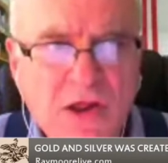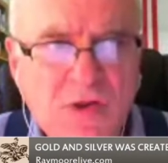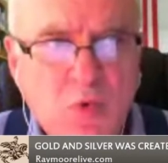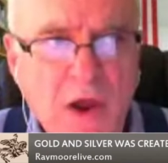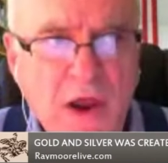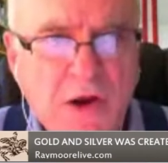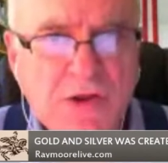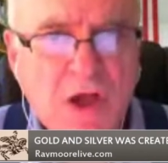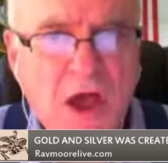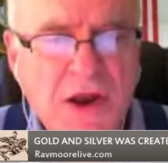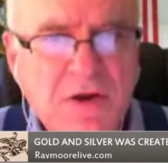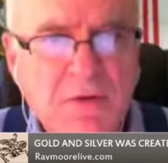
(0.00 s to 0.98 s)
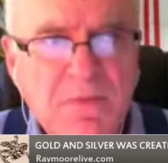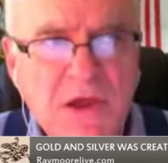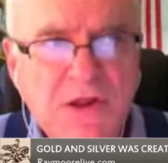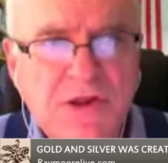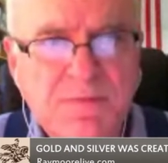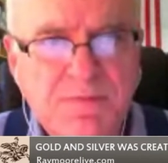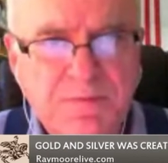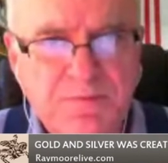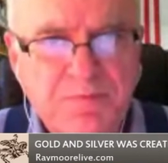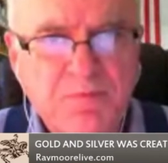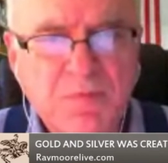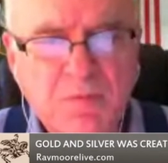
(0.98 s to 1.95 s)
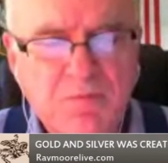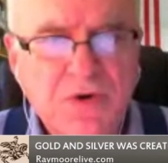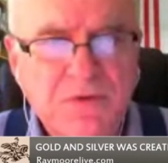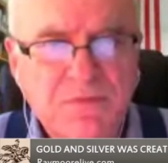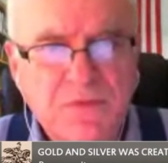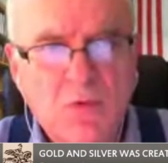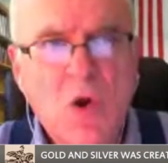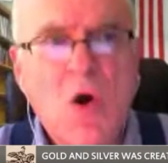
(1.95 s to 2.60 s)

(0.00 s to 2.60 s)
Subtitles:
weights, not to put the wrong